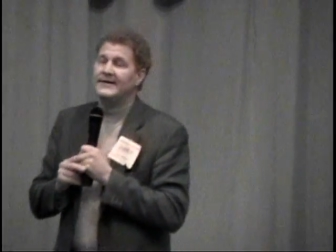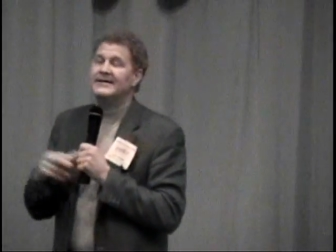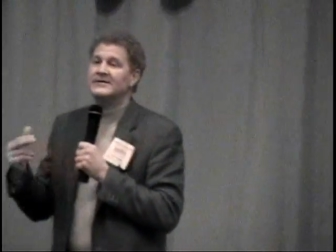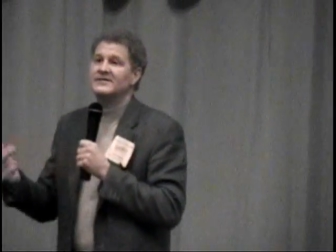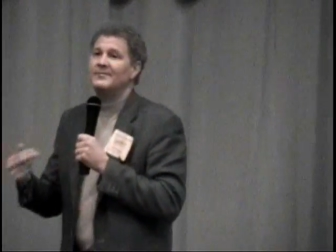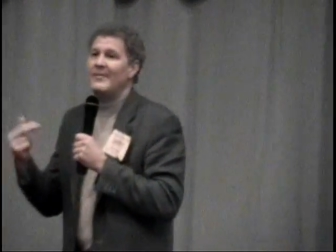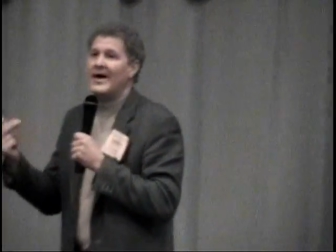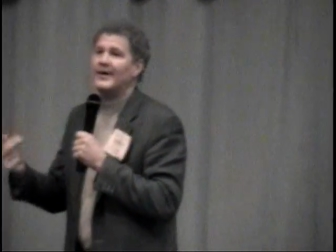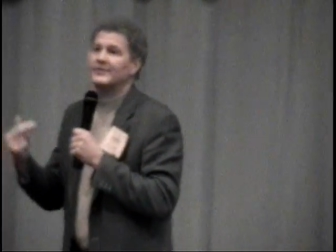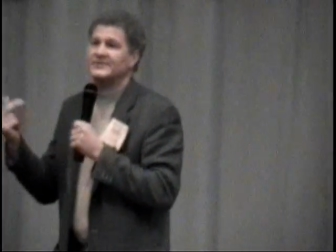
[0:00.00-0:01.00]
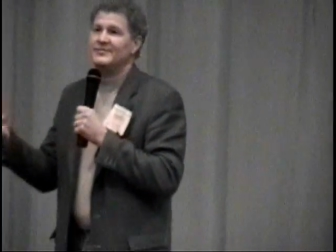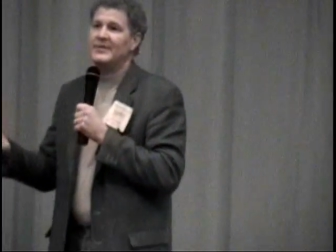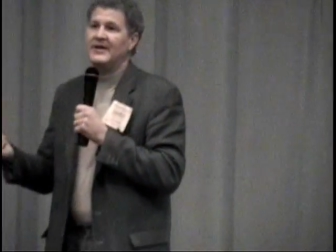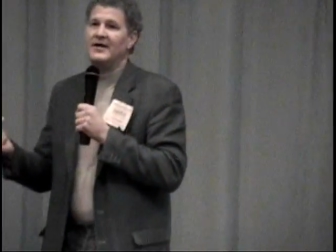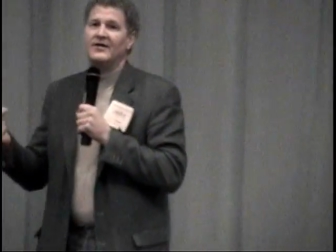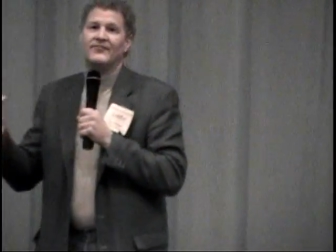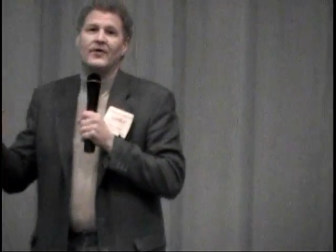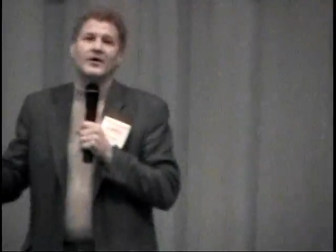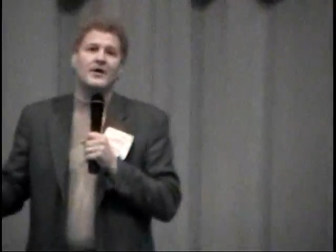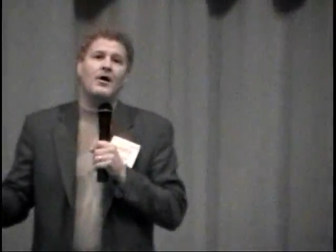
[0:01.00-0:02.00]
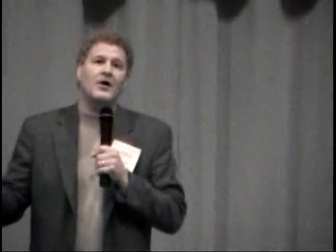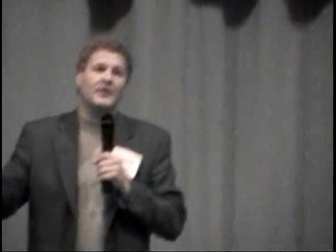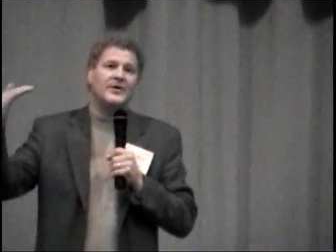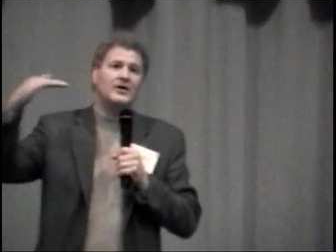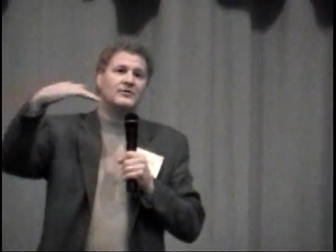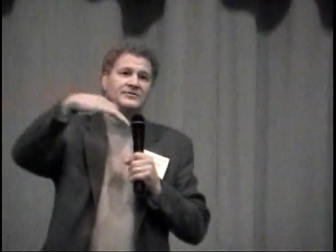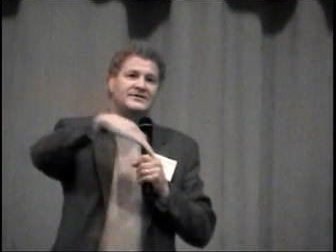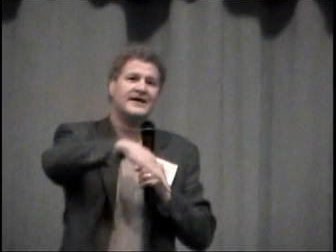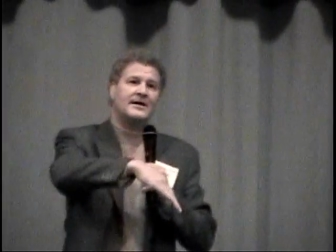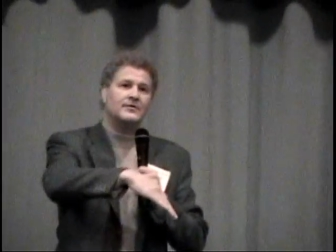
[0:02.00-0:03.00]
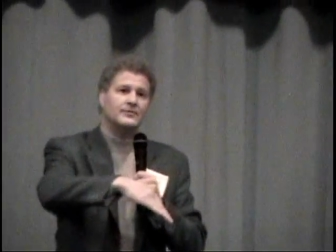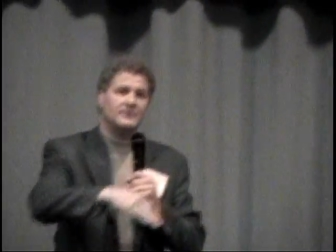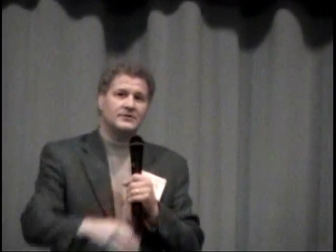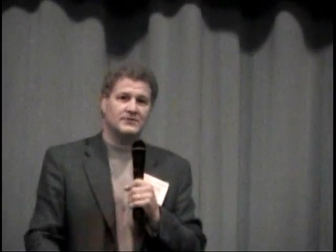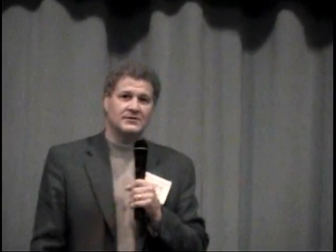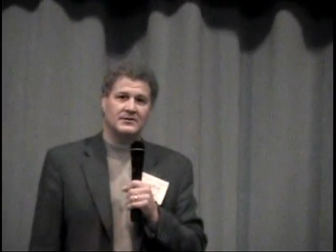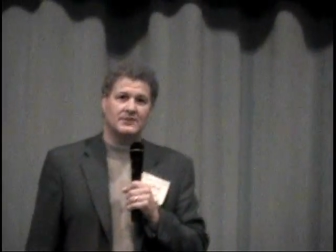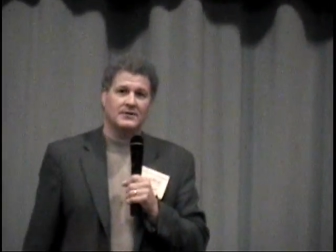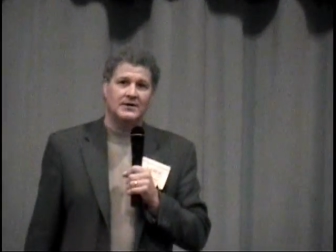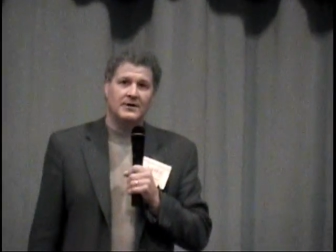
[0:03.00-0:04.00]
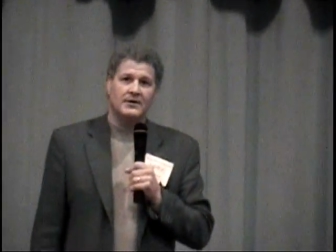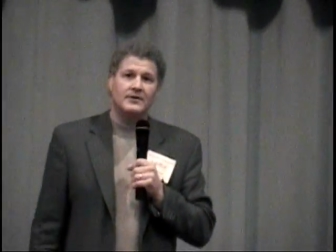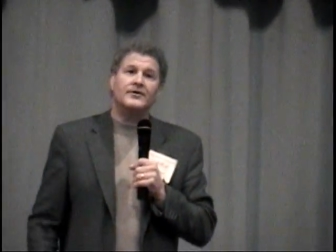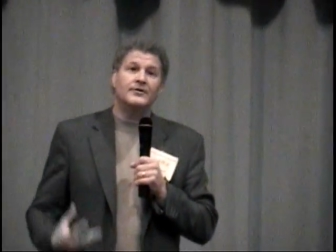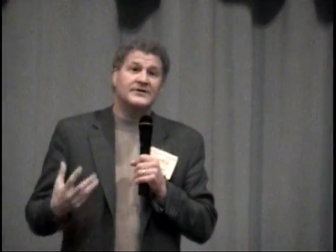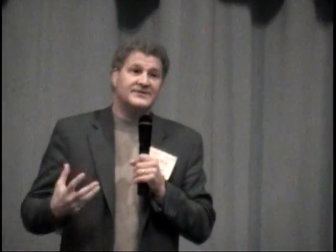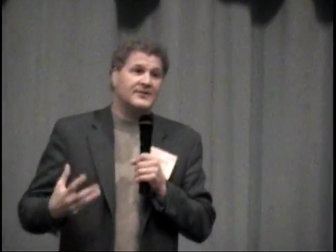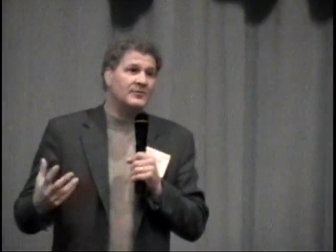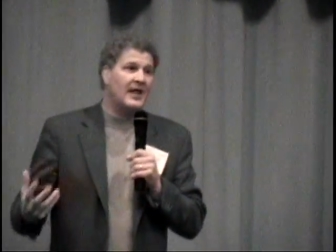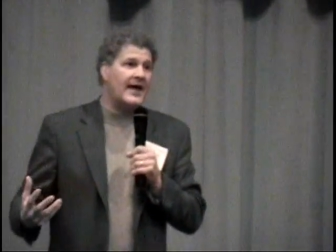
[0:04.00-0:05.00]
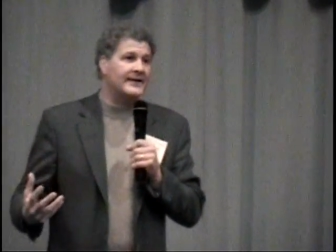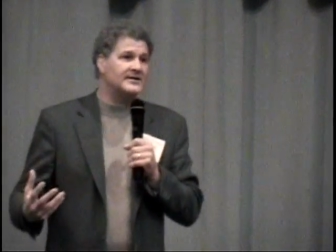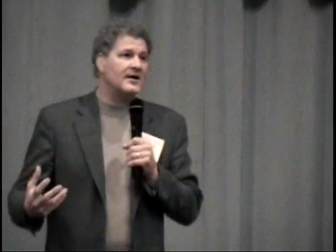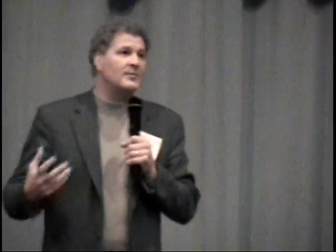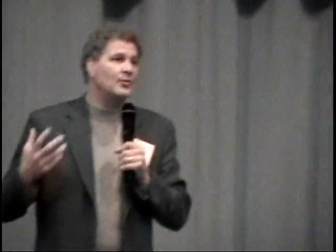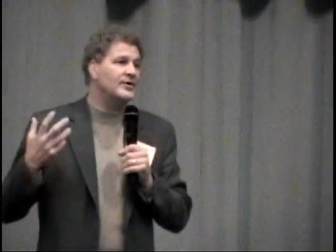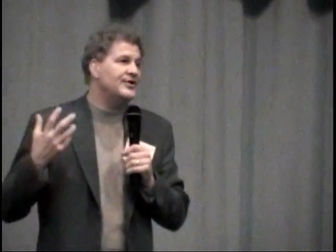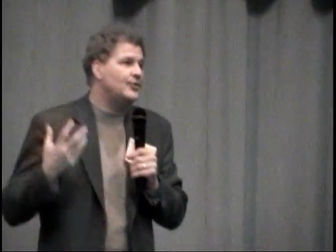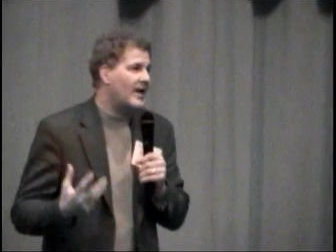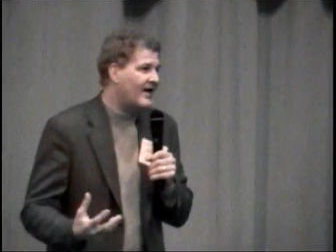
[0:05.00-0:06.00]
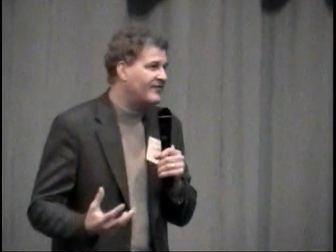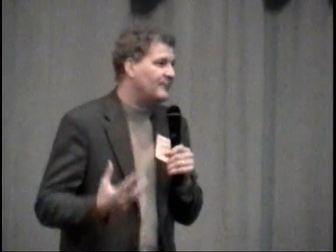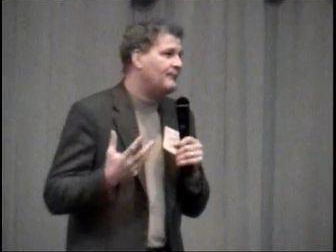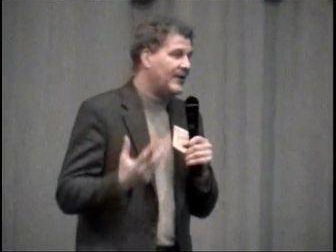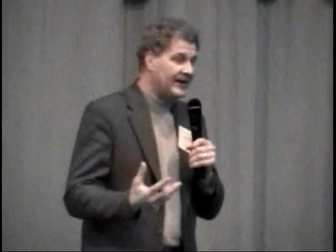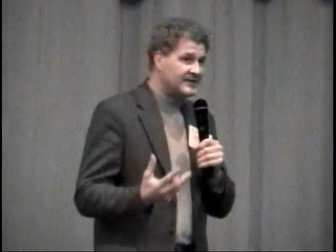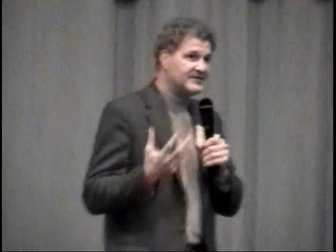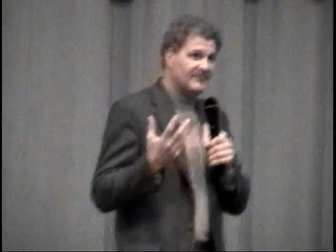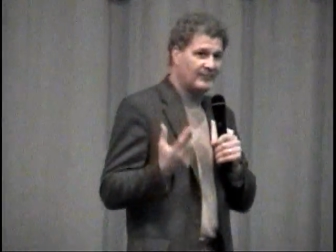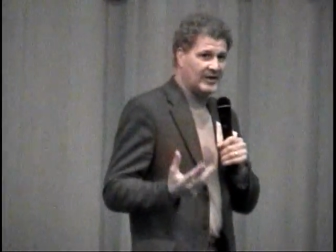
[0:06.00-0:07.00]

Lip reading: It doesn't matter to me if our economy goes down. There is some lag time, but when you have a base of